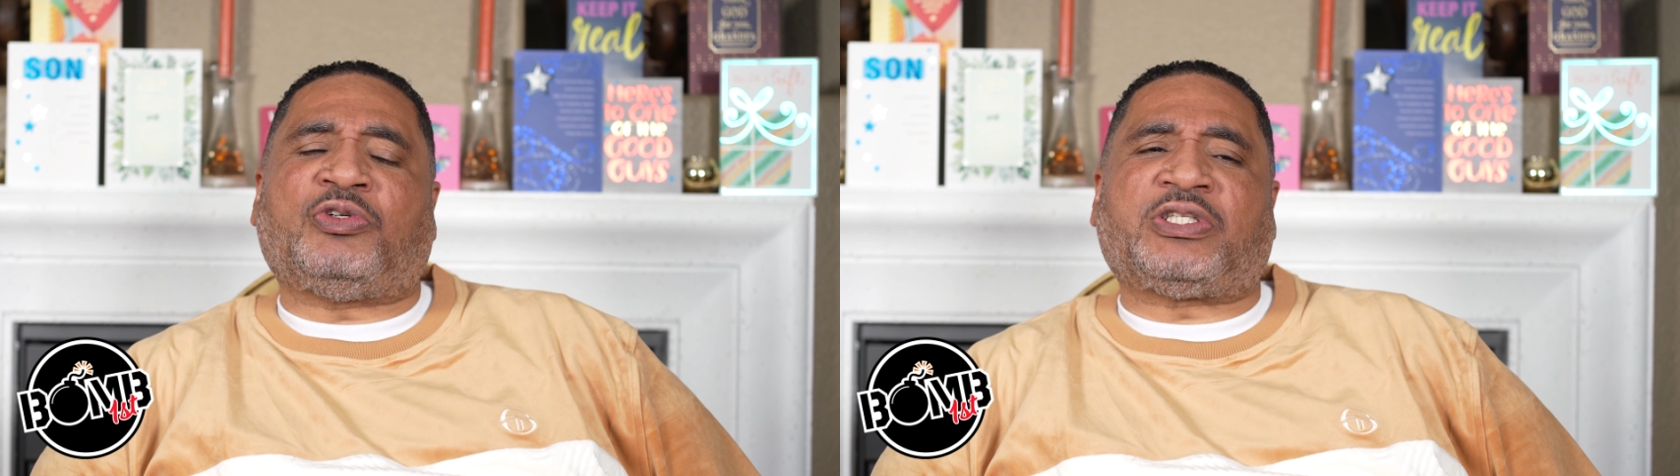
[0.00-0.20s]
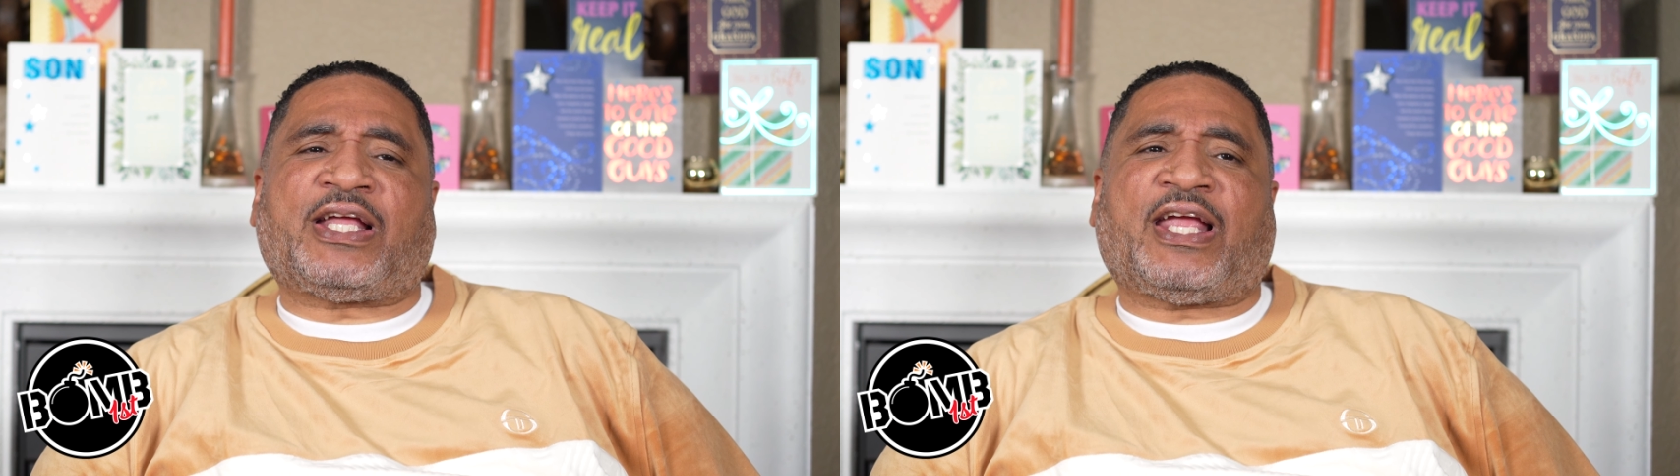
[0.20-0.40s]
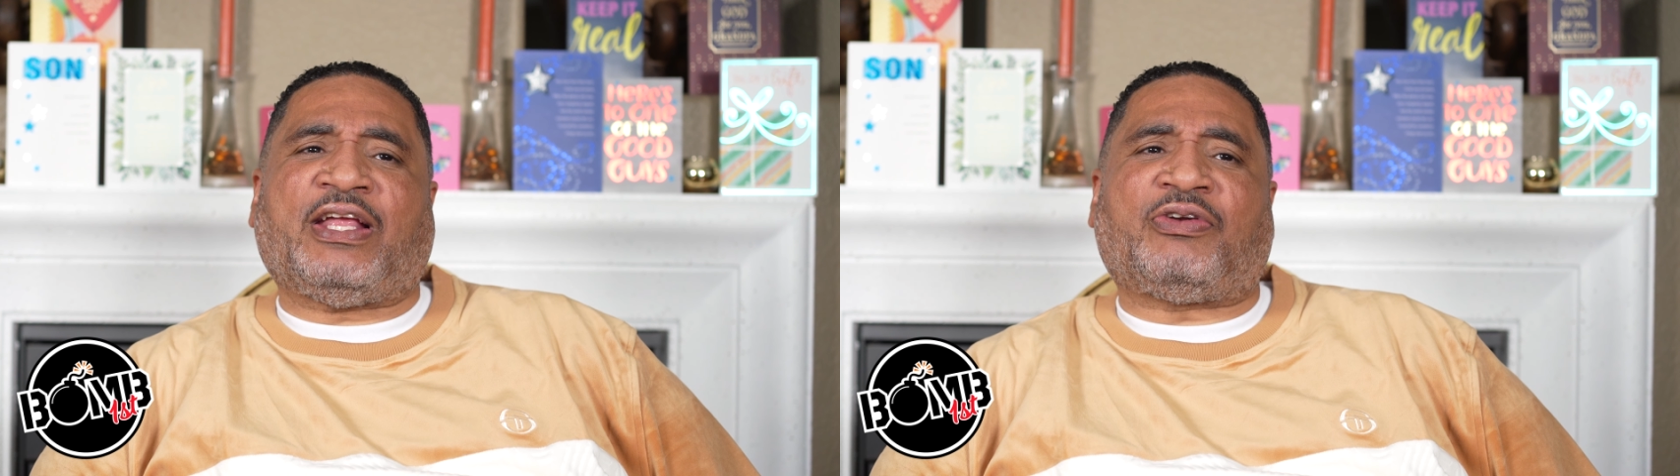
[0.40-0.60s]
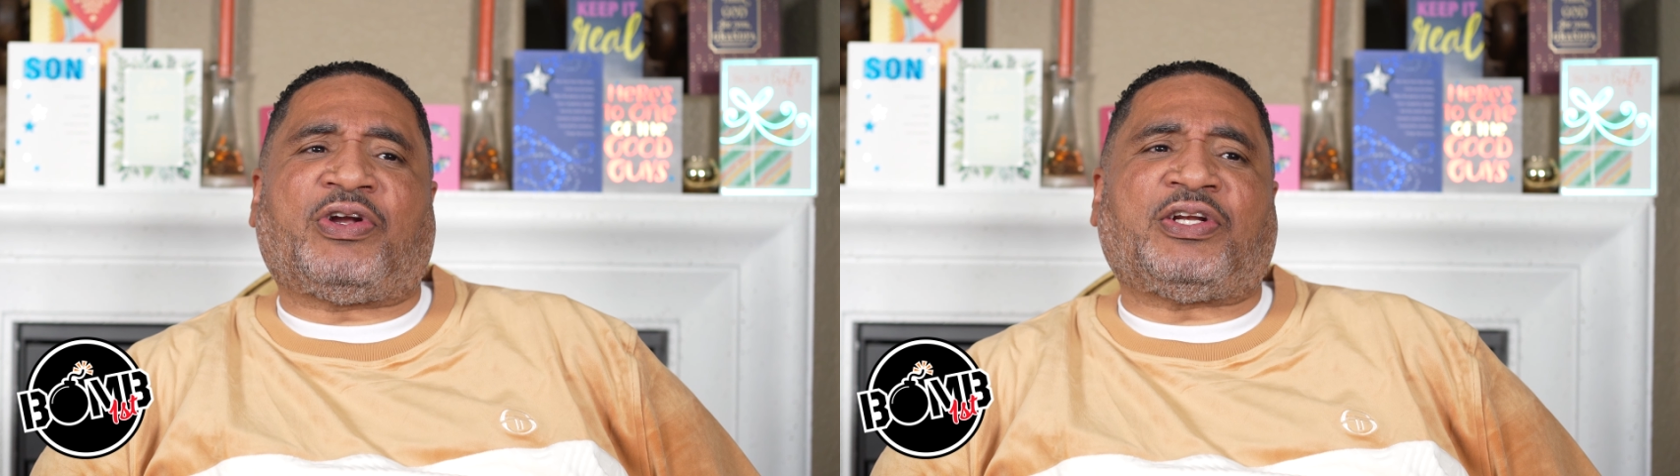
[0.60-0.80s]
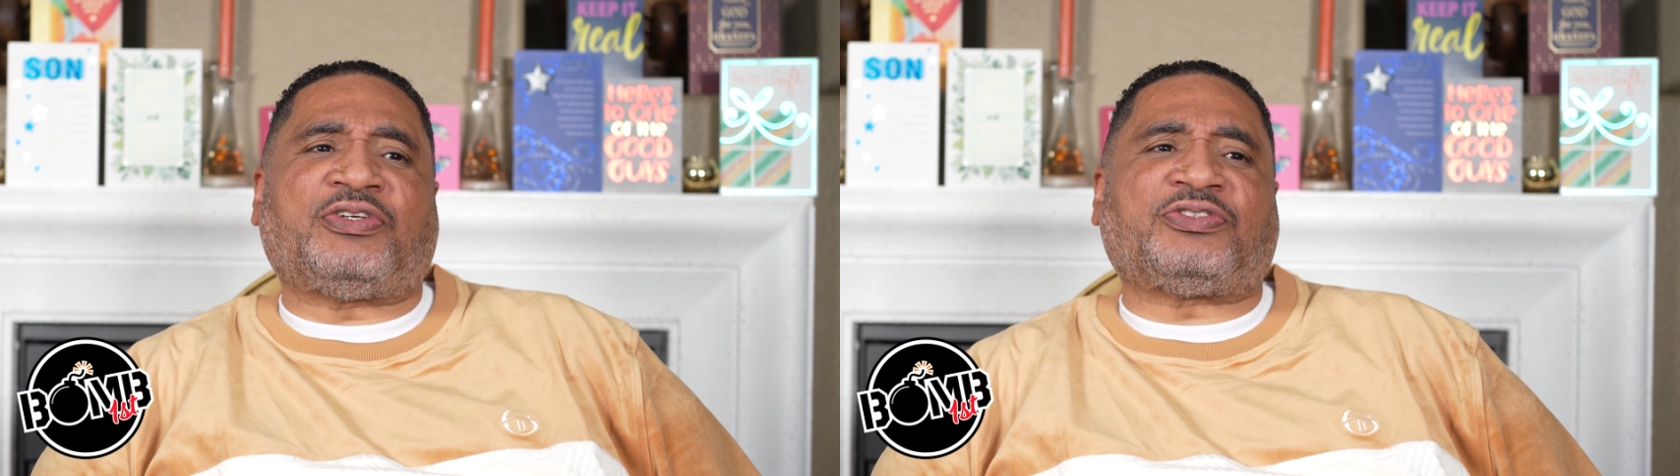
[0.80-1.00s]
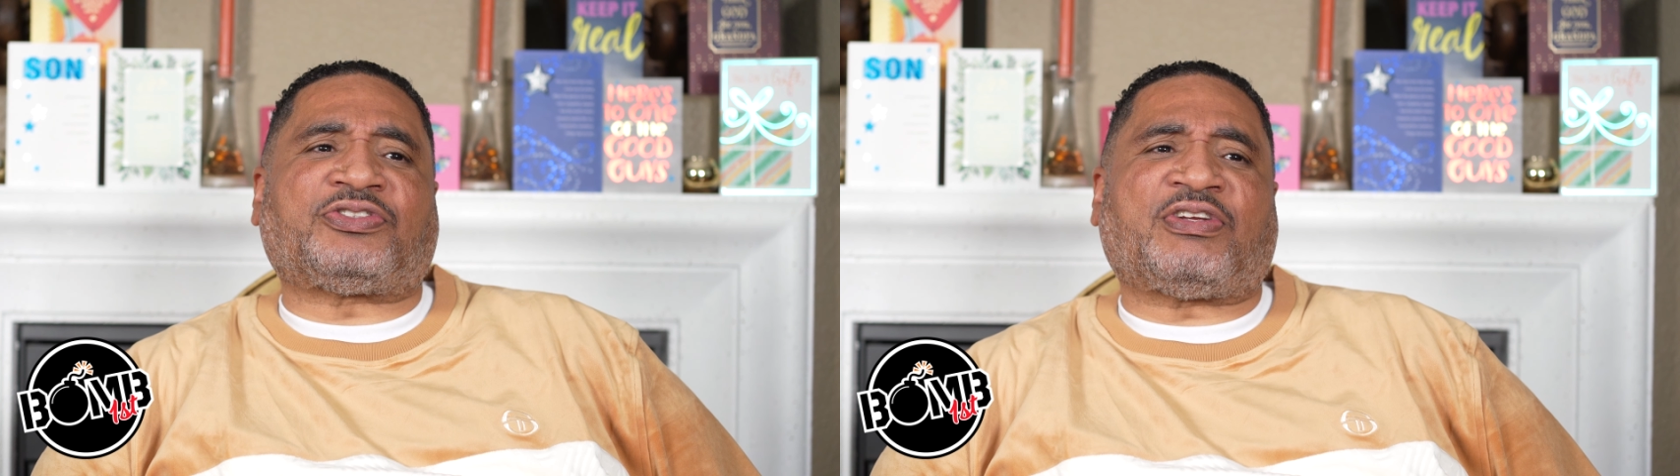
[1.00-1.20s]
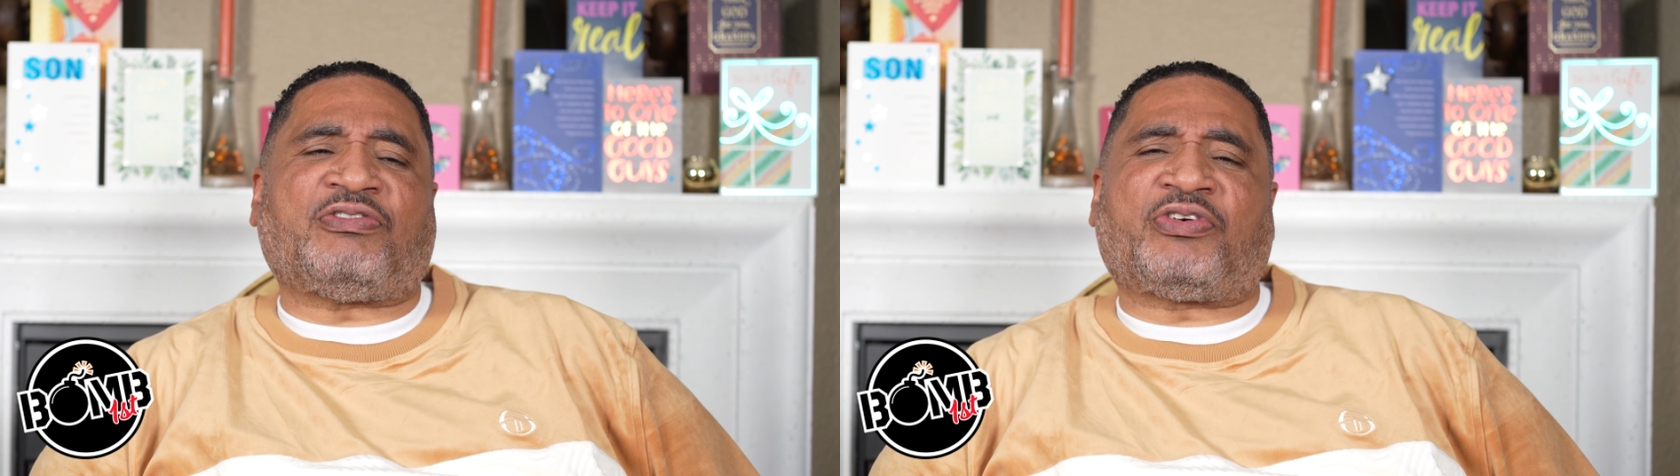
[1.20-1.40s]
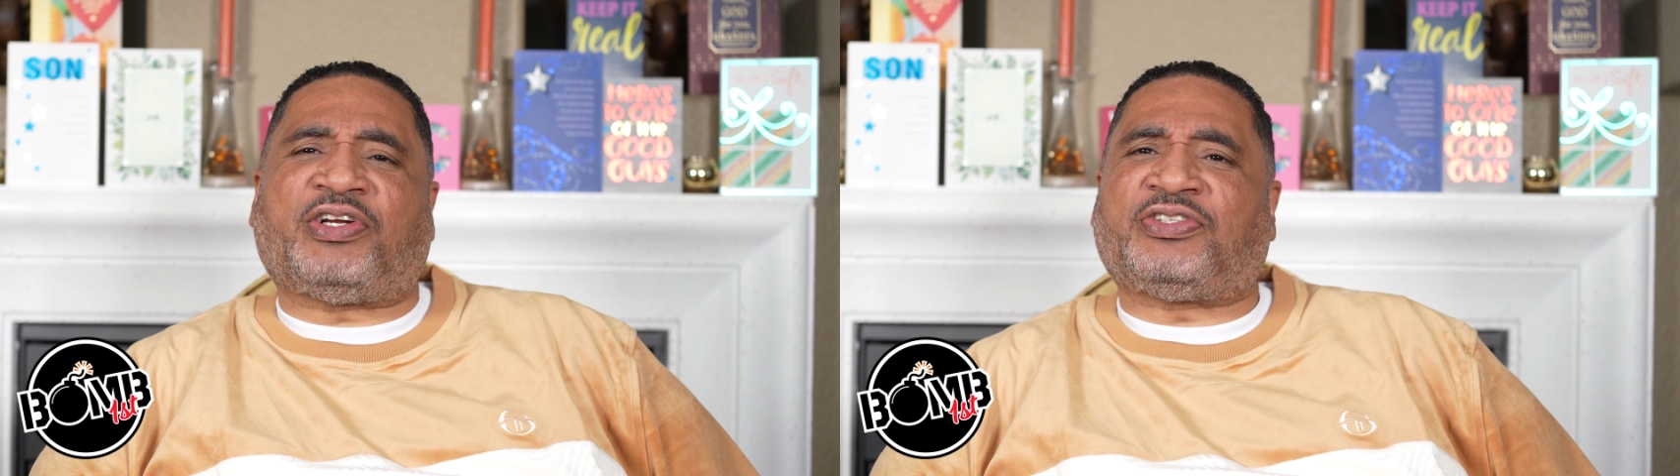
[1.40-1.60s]
was like eighth graders or
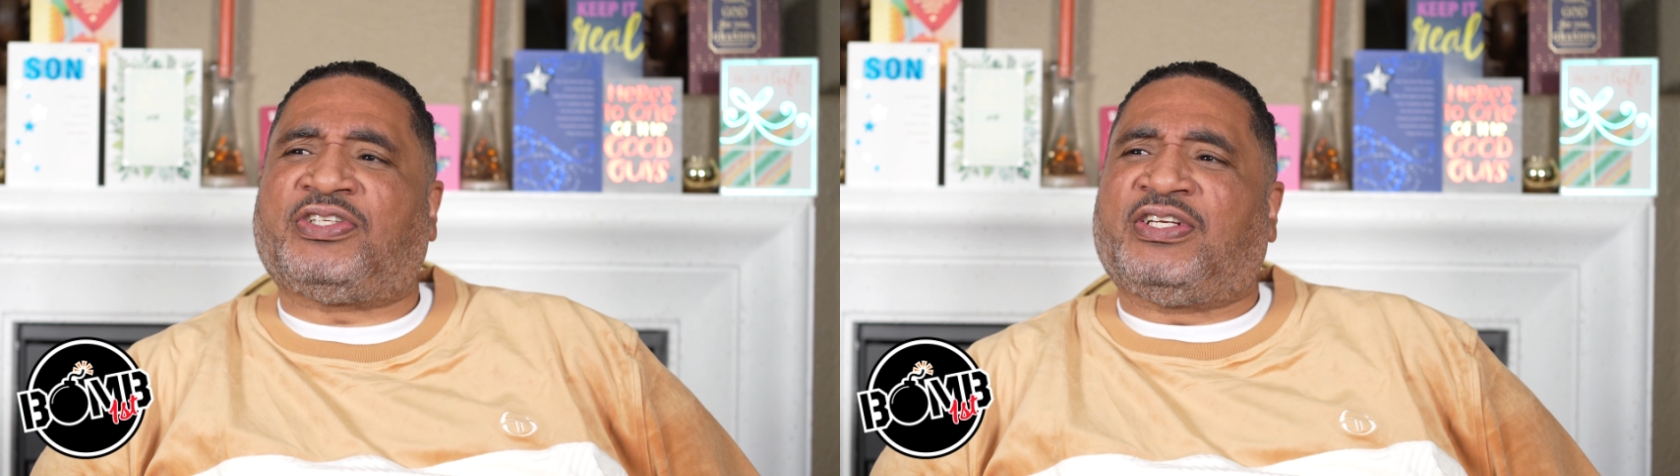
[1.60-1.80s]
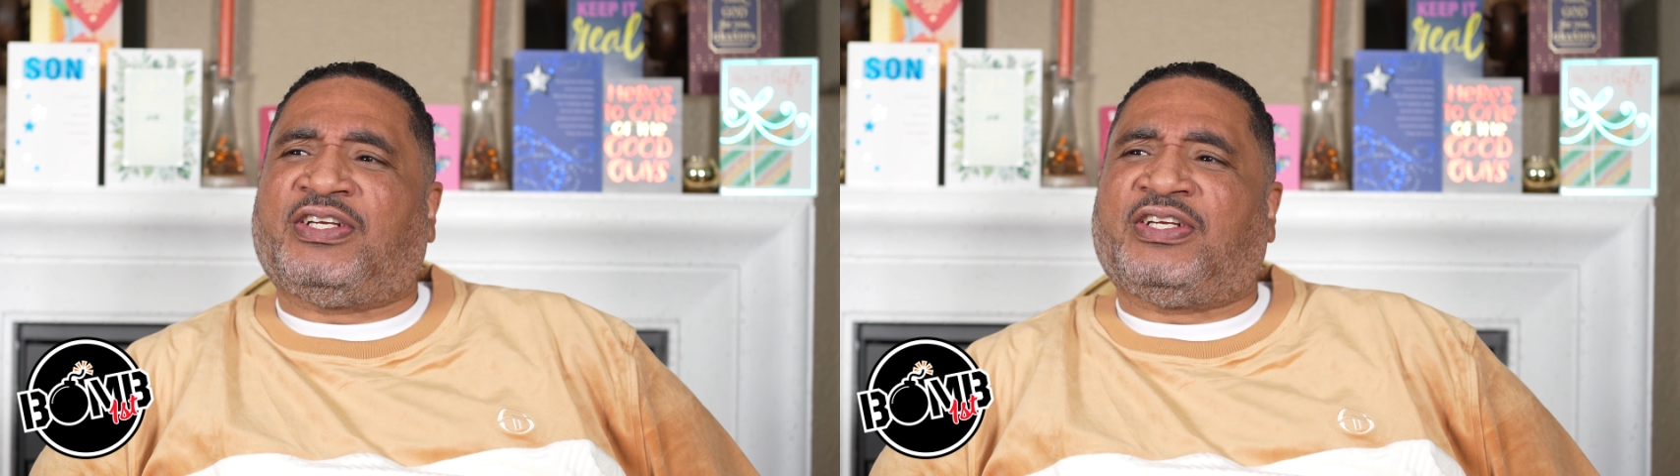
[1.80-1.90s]
seventh graders,